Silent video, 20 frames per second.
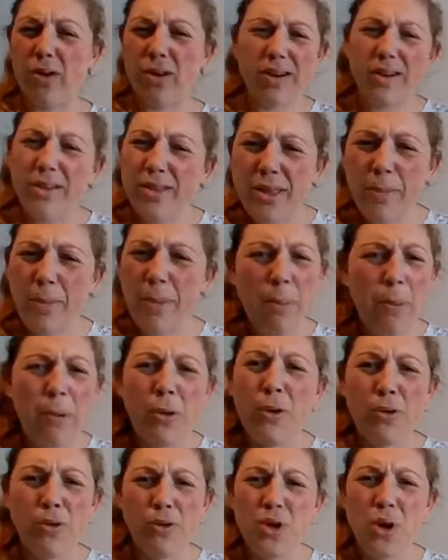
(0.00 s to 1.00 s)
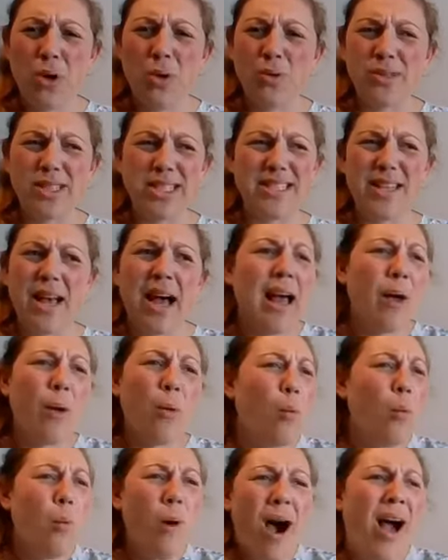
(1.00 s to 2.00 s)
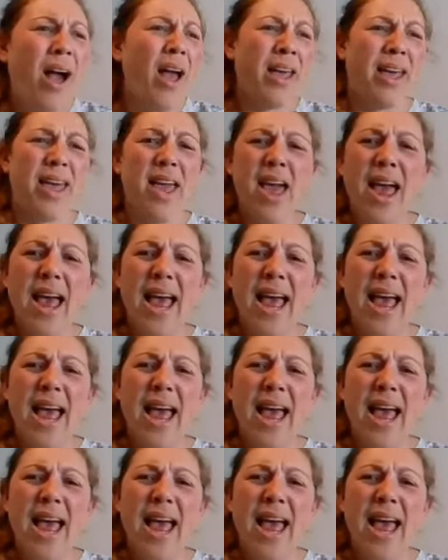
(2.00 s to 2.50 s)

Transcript: the people who don't. It's like, why?